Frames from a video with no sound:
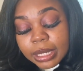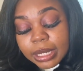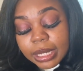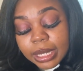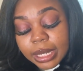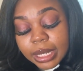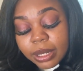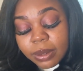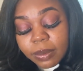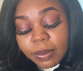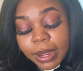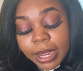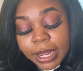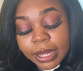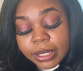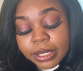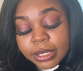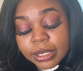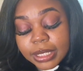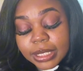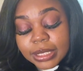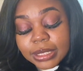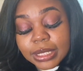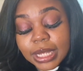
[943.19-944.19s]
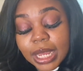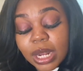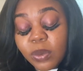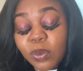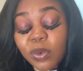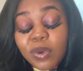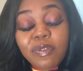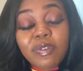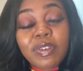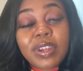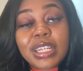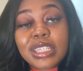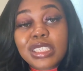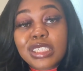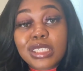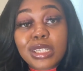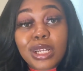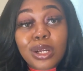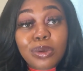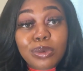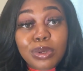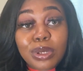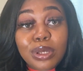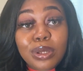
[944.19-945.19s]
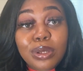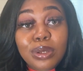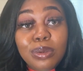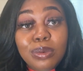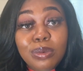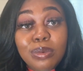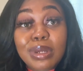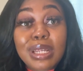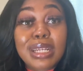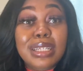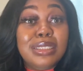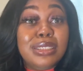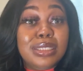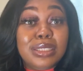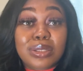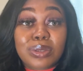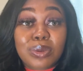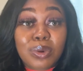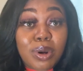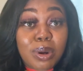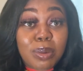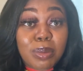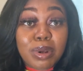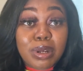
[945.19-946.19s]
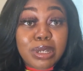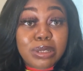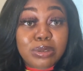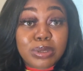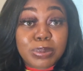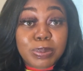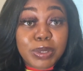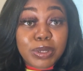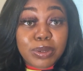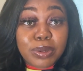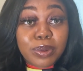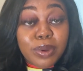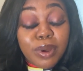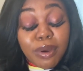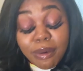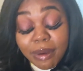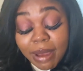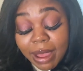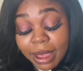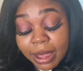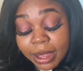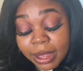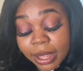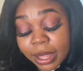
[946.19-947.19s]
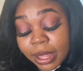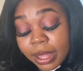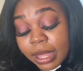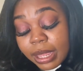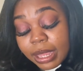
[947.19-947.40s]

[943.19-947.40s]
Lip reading: Anyway, that's not a reflection on you. That's just hormones, boo. Okay?